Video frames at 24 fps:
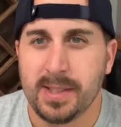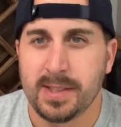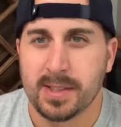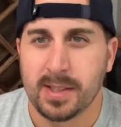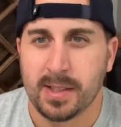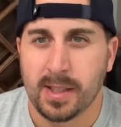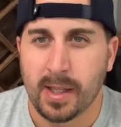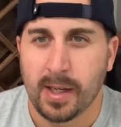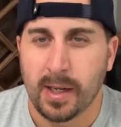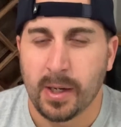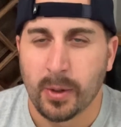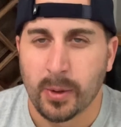in
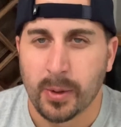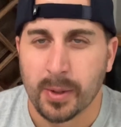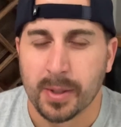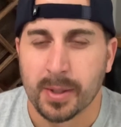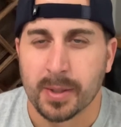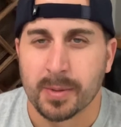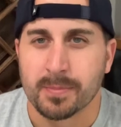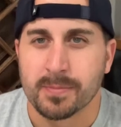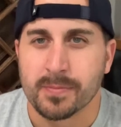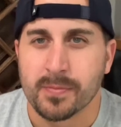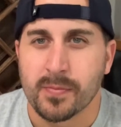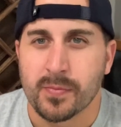that
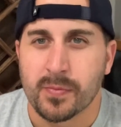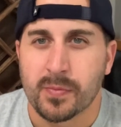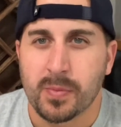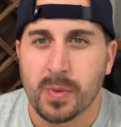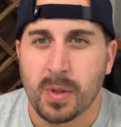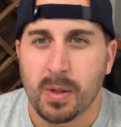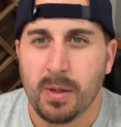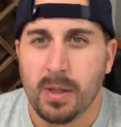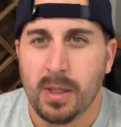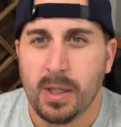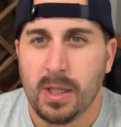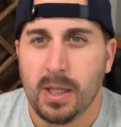area.
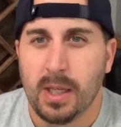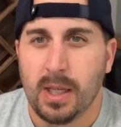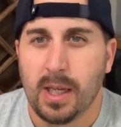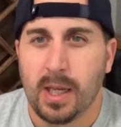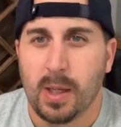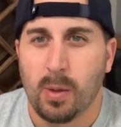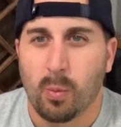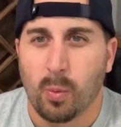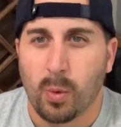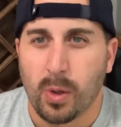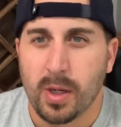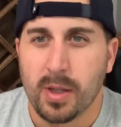
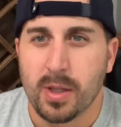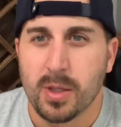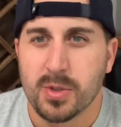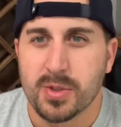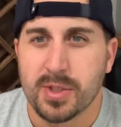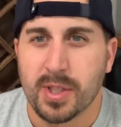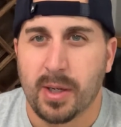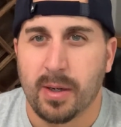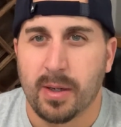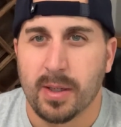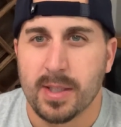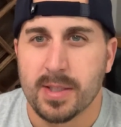And one of those
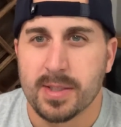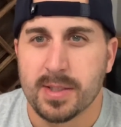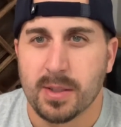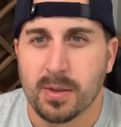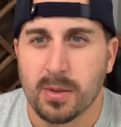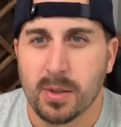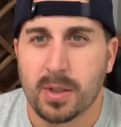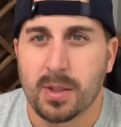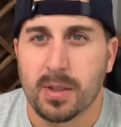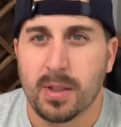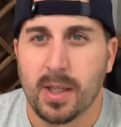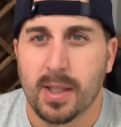areas, it
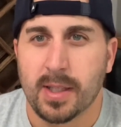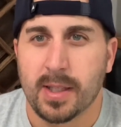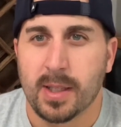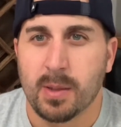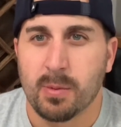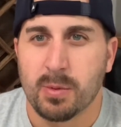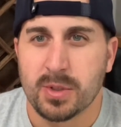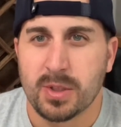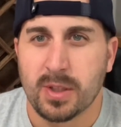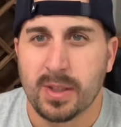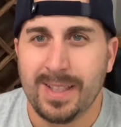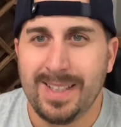looked like it
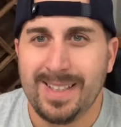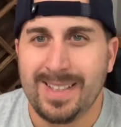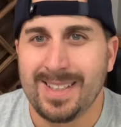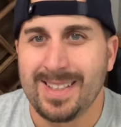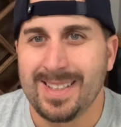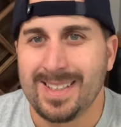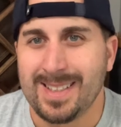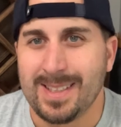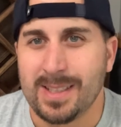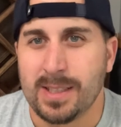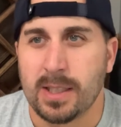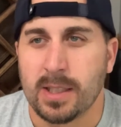was
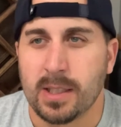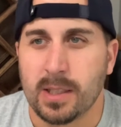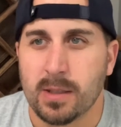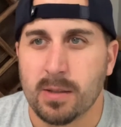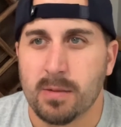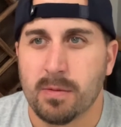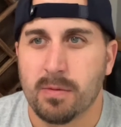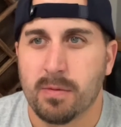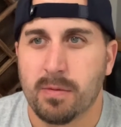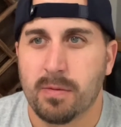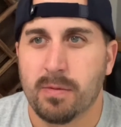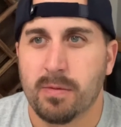leaking
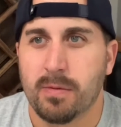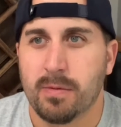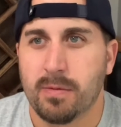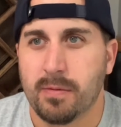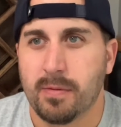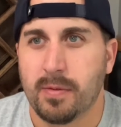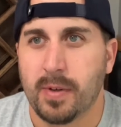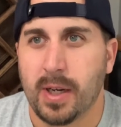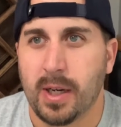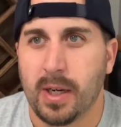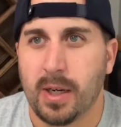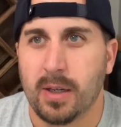
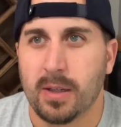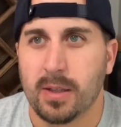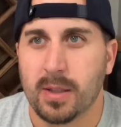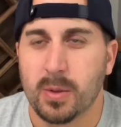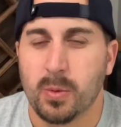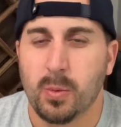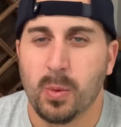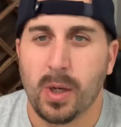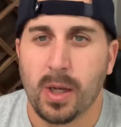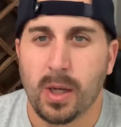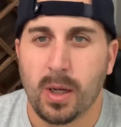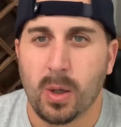fairly
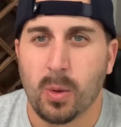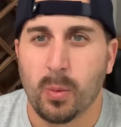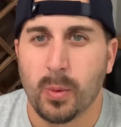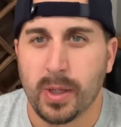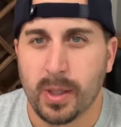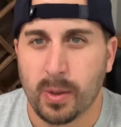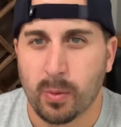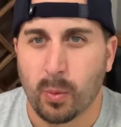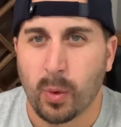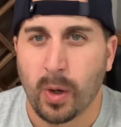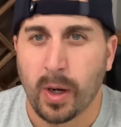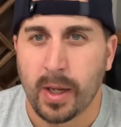well when
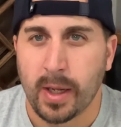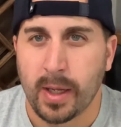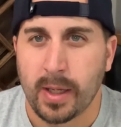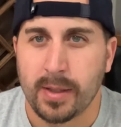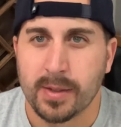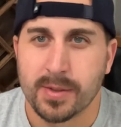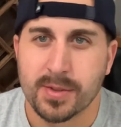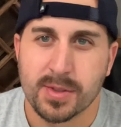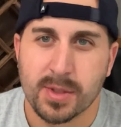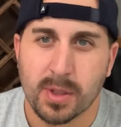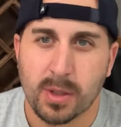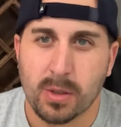it
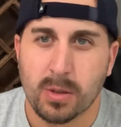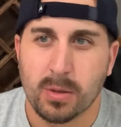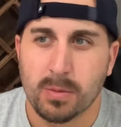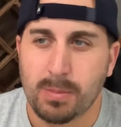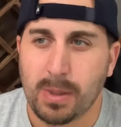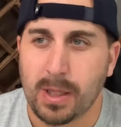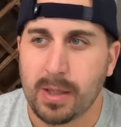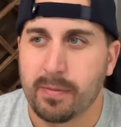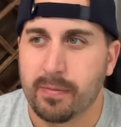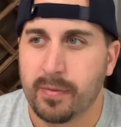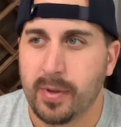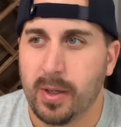rained. So
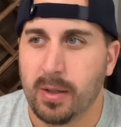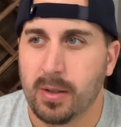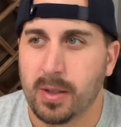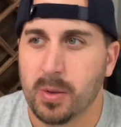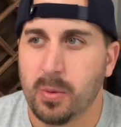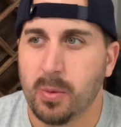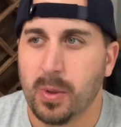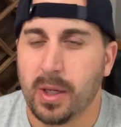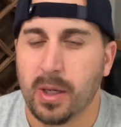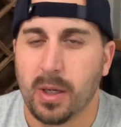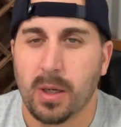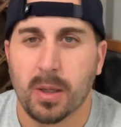by fairly
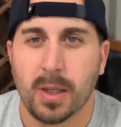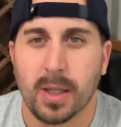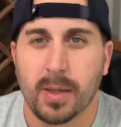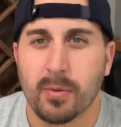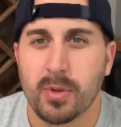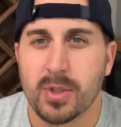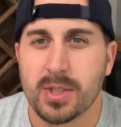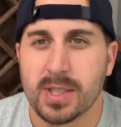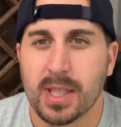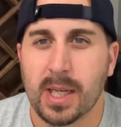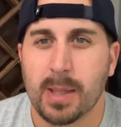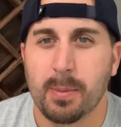well,
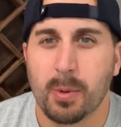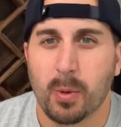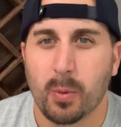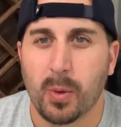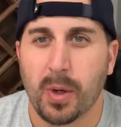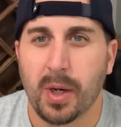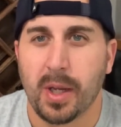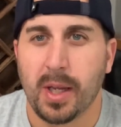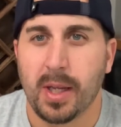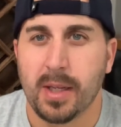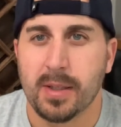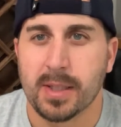every time it
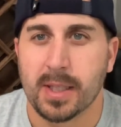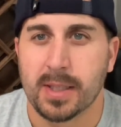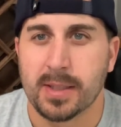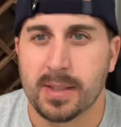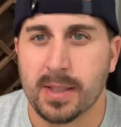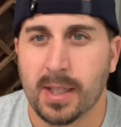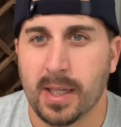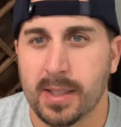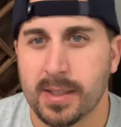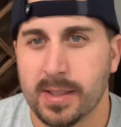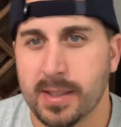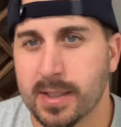rained,
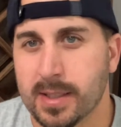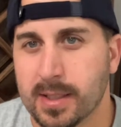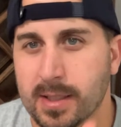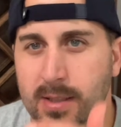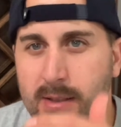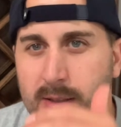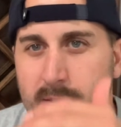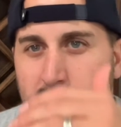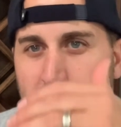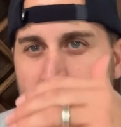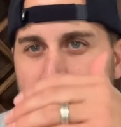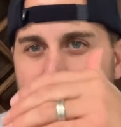I'd get a
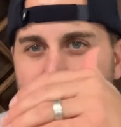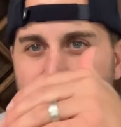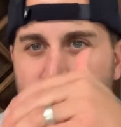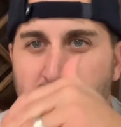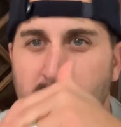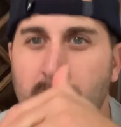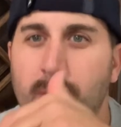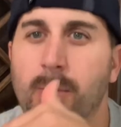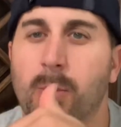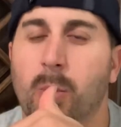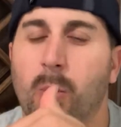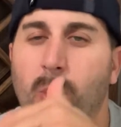little
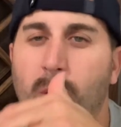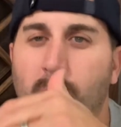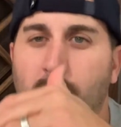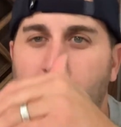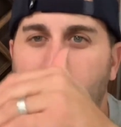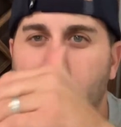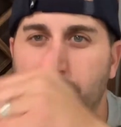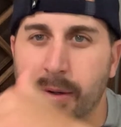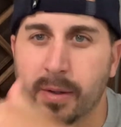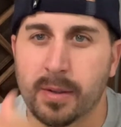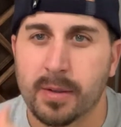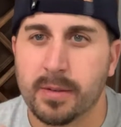stream of
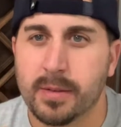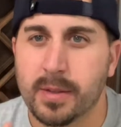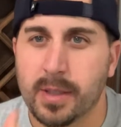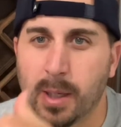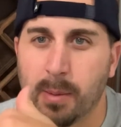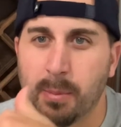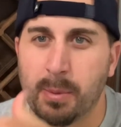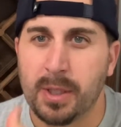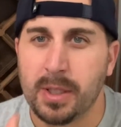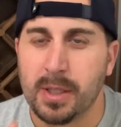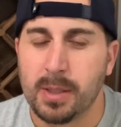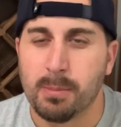water
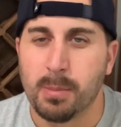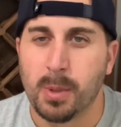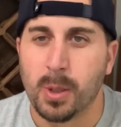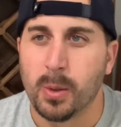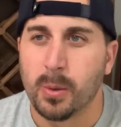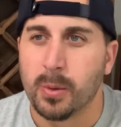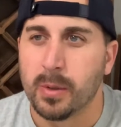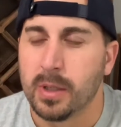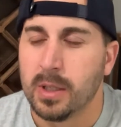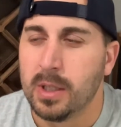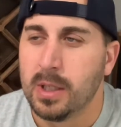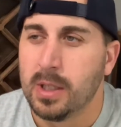coming in the boat.